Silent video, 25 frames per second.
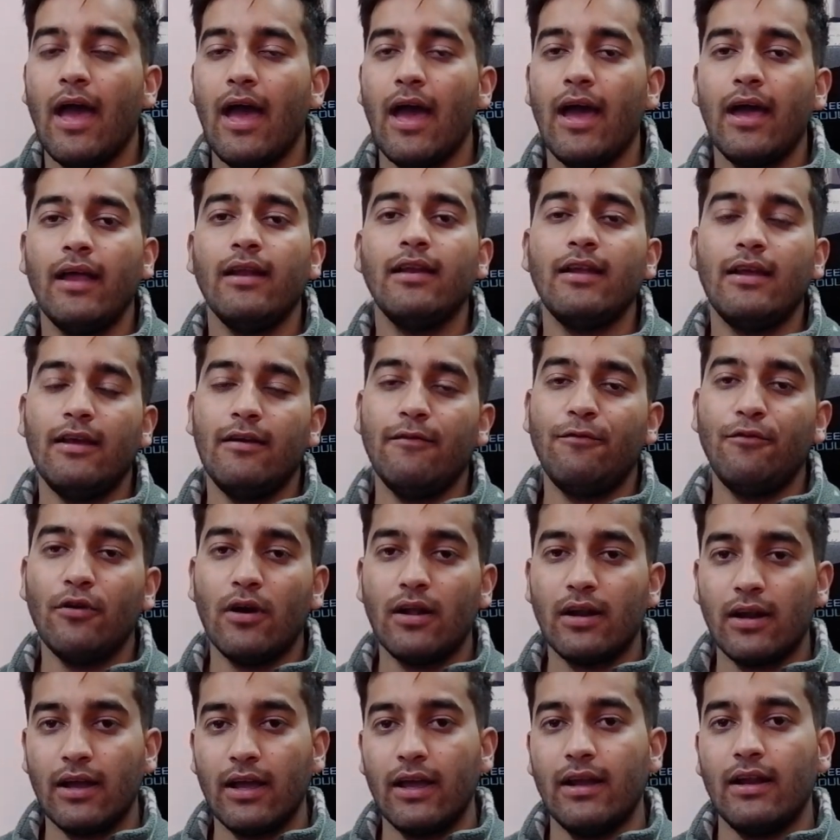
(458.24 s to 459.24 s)
And if you
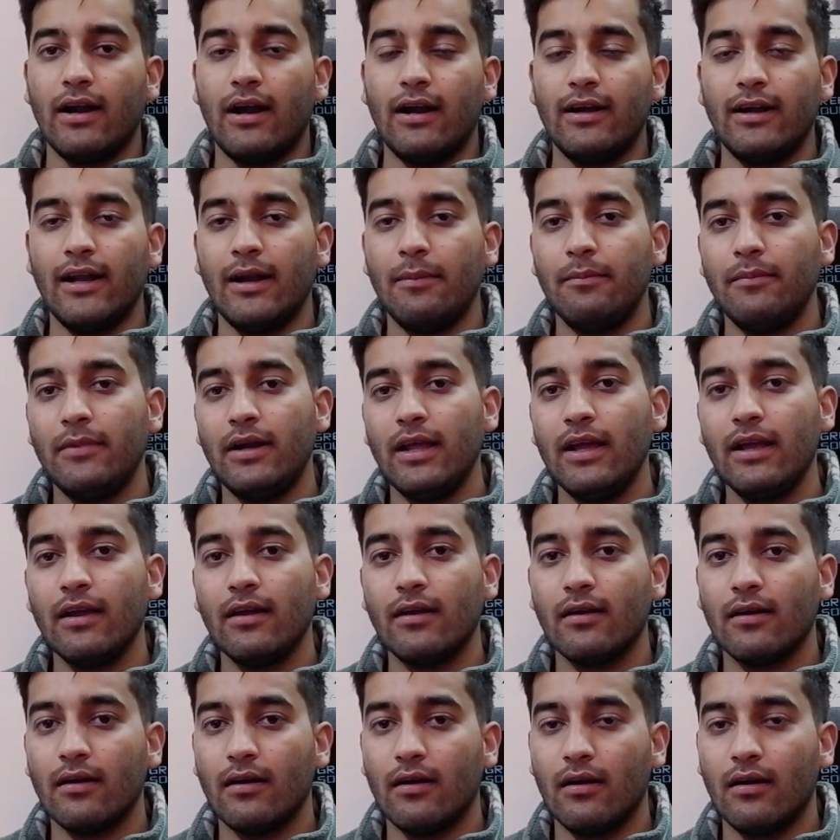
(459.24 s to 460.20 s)
are again attempting,